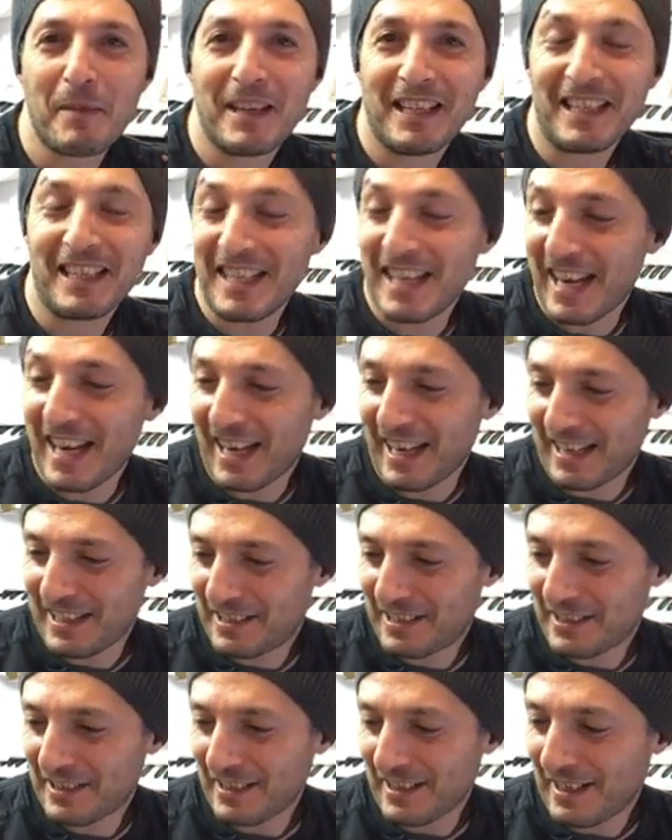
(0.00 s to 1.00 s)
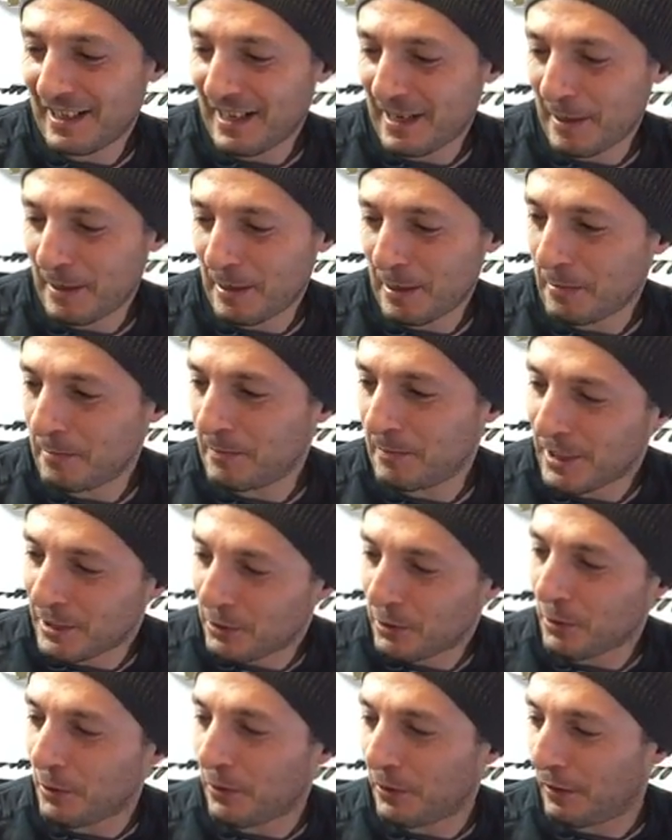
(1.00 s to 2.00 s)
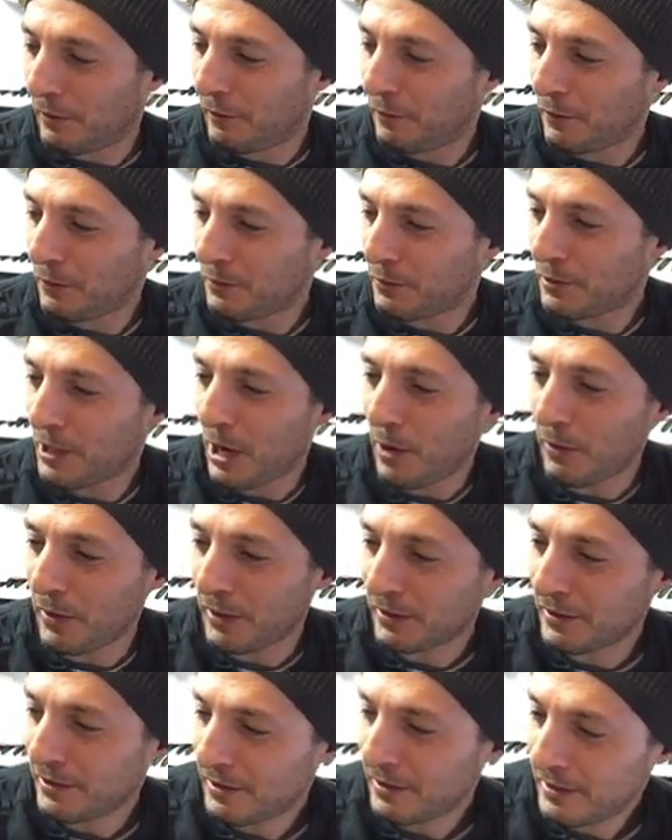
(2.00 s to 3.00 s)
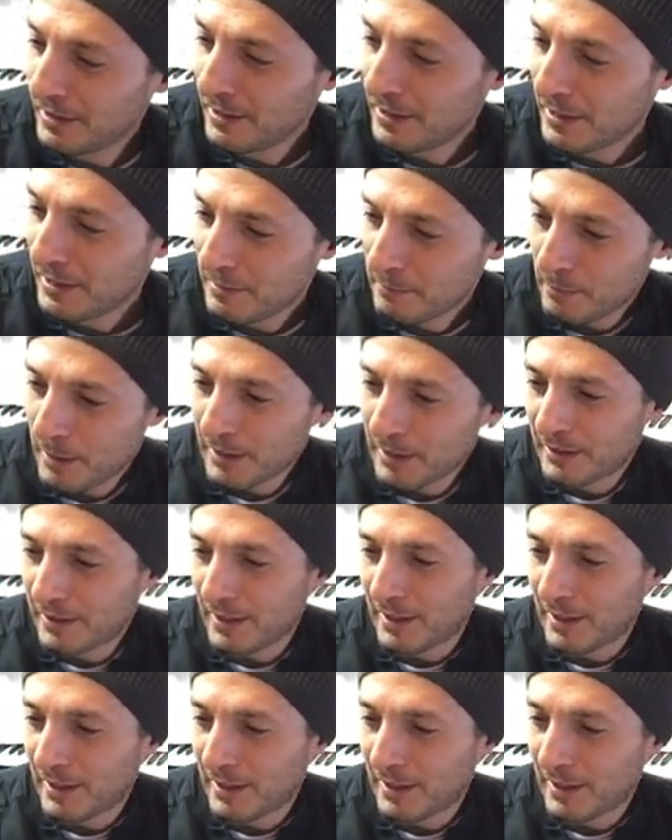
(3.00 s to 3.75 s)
Yes, not sure if you saw it, but